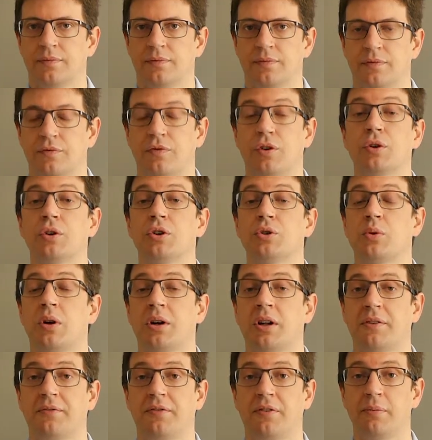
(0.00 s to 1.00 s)
For those who are
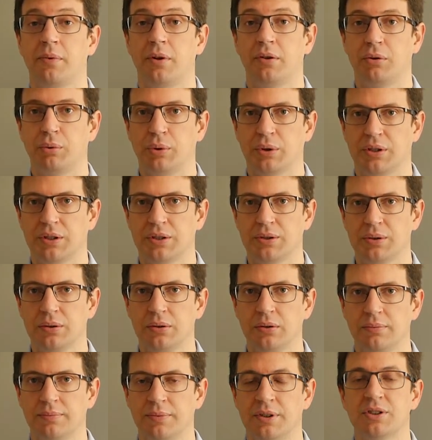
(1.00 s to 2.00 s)
not familiar with this
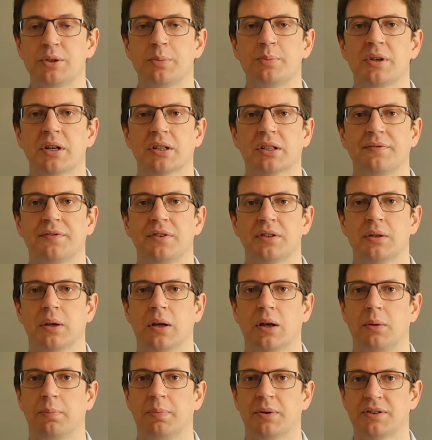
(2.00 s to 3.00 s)
tool, its objective is to
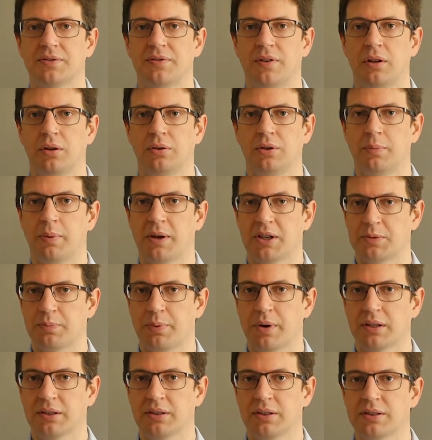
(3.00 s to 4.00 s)
help us follow the best
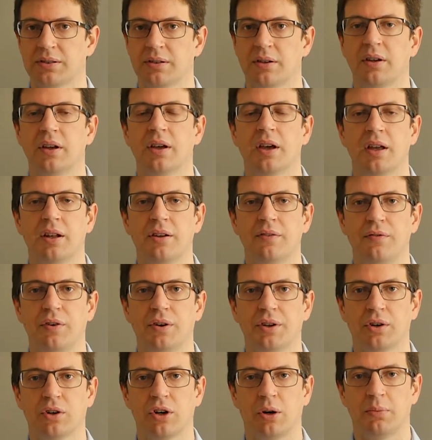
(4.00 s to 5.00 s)
practice and avoid
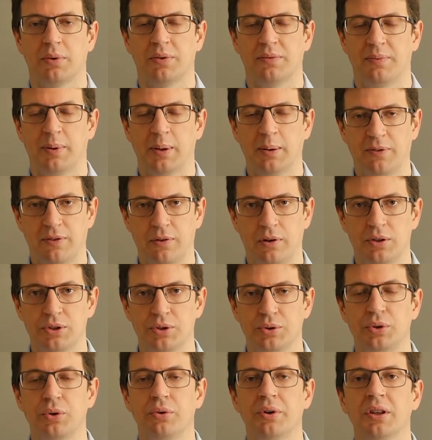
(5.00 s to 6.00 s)
the common
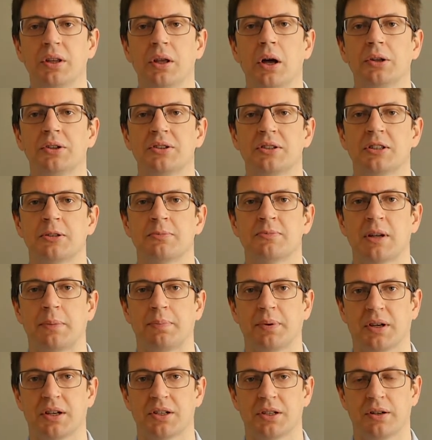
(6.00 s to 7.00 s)
pitfalls during the OutSystems
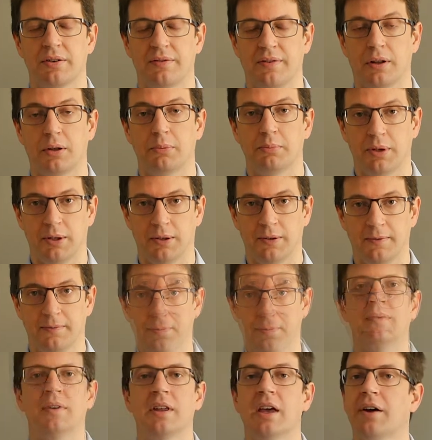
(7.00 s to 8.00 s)
application development.
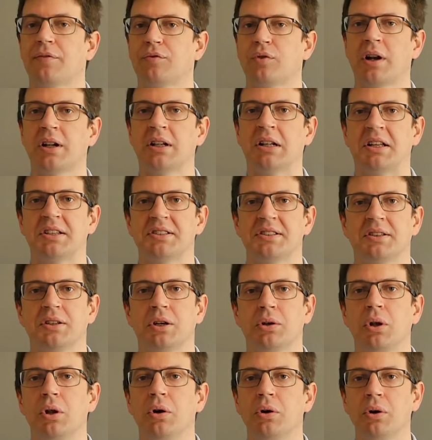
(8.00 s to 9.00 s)
After analyzing the
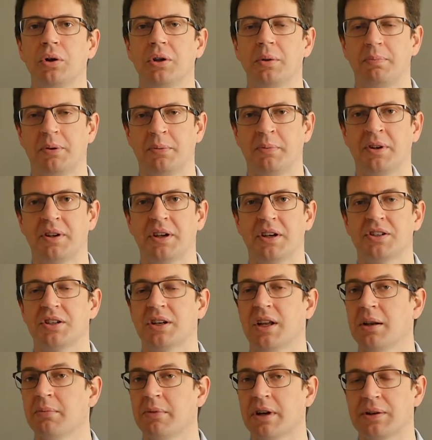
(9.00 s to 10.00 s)
local implementation
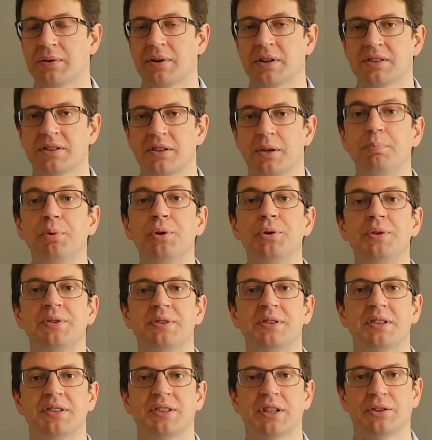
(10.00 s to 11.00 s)
and metrics, it
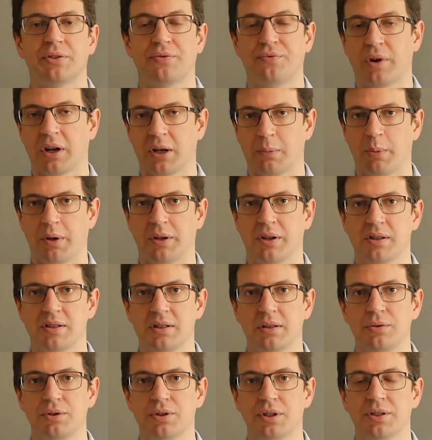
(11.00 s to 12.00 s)
produces a set of recommended
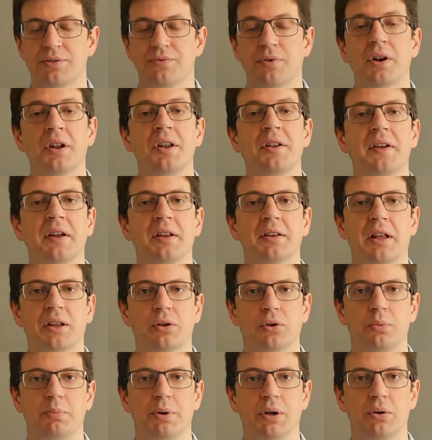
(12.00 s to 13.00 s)
solutions for anything that
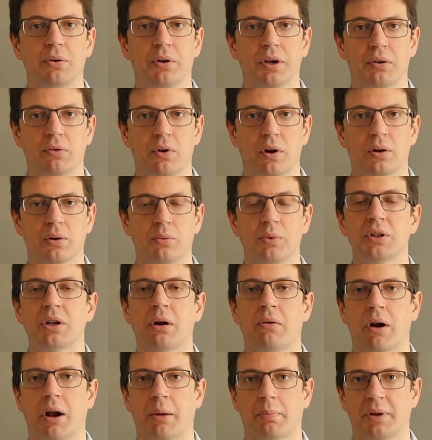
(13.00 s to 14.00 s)
could be going wrong with
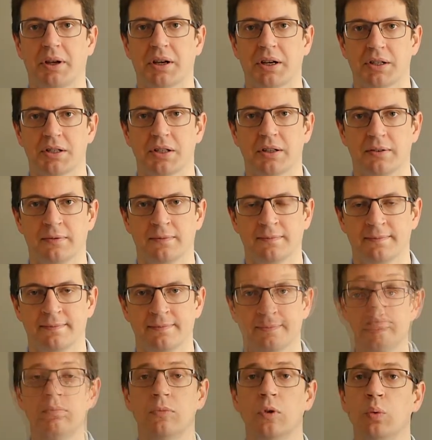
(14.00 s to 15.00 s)
our application.
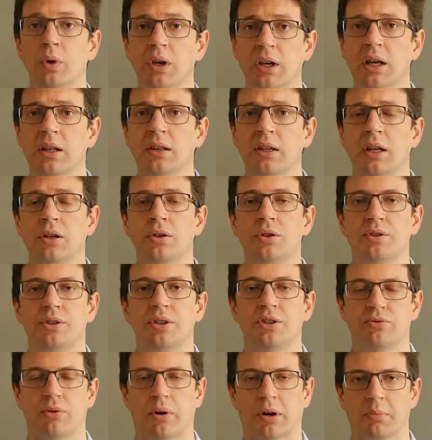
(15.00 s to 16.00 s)
We can then use
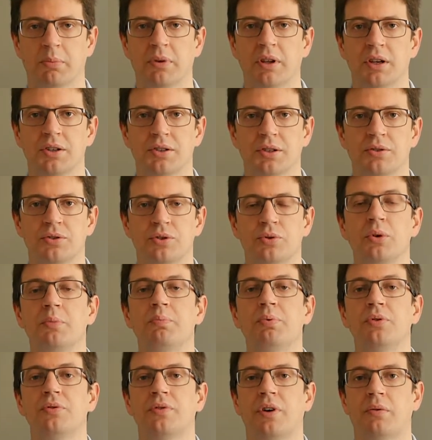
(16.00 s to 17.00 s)
these recommendations to
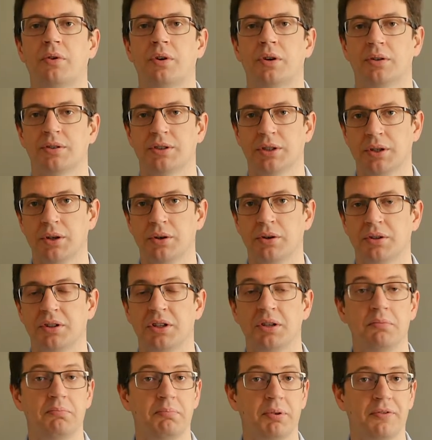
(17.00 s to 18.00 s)
improve our
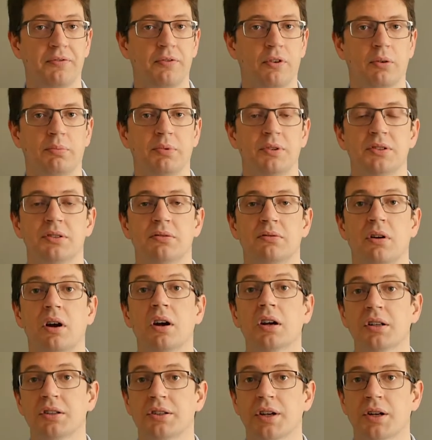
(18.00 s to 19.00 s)
security, performance,
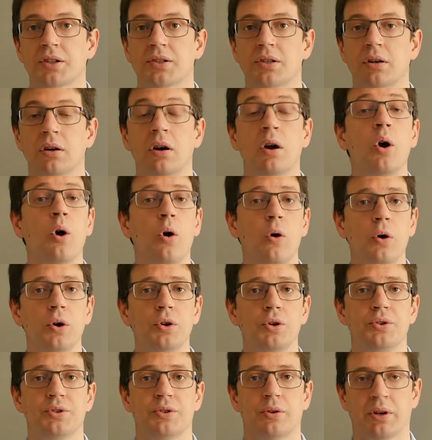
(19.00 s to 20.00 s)
architecture, or
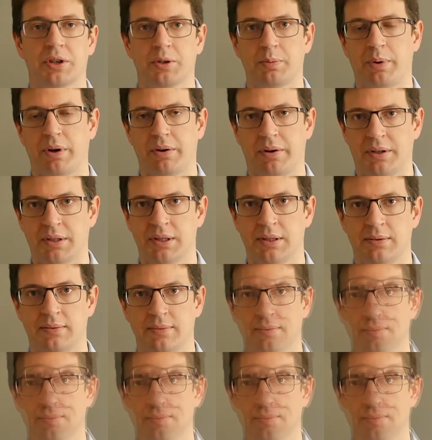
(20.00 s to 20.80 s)
user experience.